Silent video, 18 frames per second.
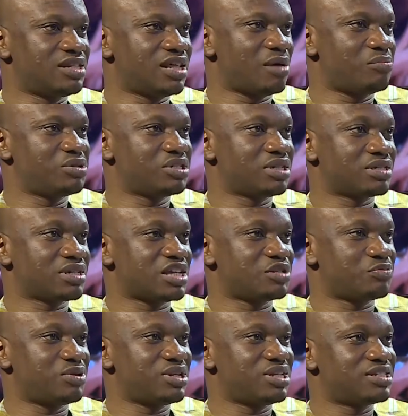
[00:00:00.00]
that business
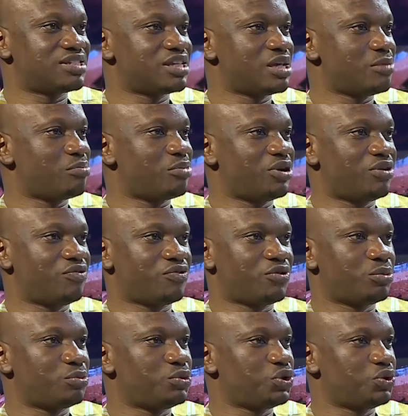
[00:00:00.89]
as being separate
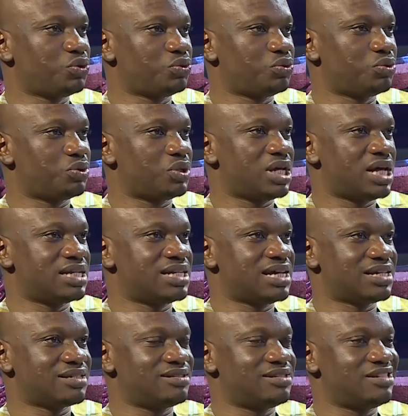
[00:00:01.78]
from you. And
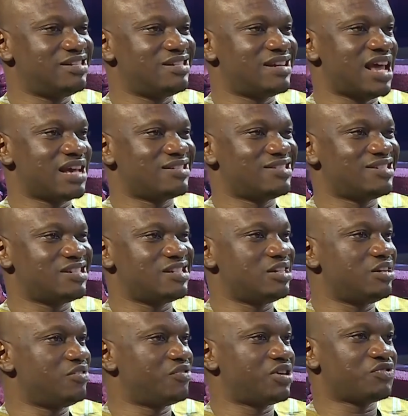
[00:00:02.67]
that's like the
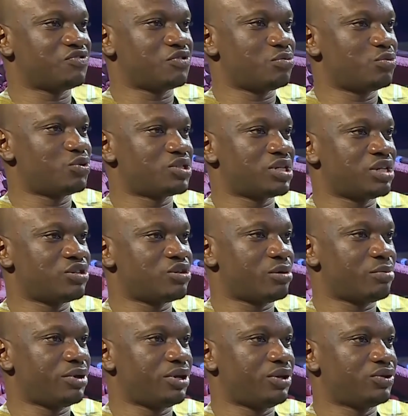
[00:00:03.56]
deliverance for most
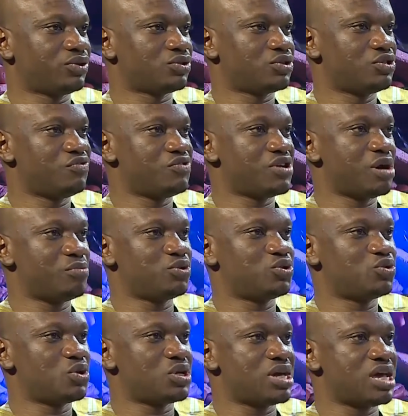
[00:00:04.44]
entrepreneurs. If you're
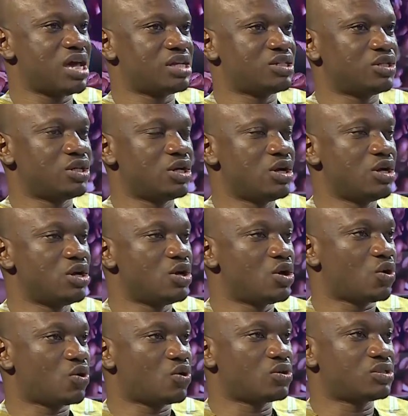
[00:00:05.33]
able to
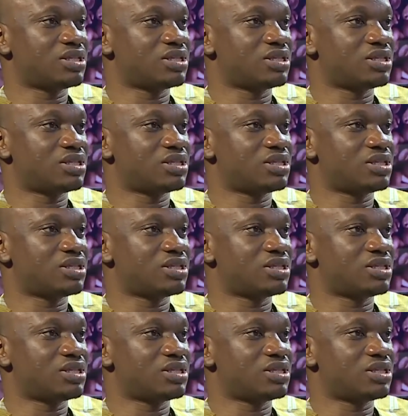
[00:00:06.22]
cross